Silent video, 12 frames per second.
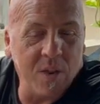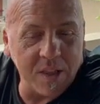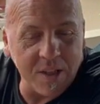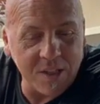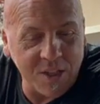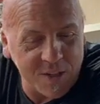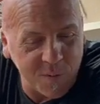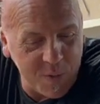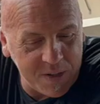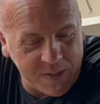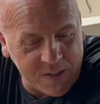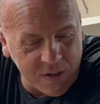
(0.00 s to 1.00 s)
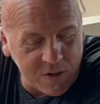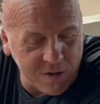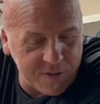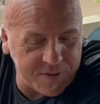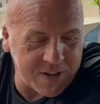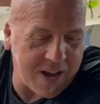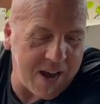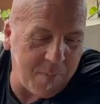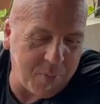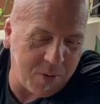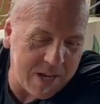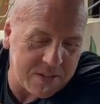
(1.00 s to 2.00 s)
the lunch has been served.
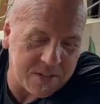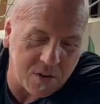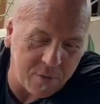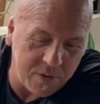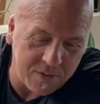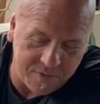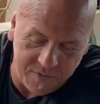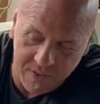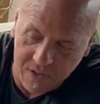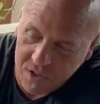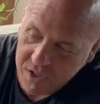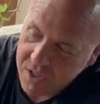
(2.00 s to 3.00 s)
Apple has a grilled fish.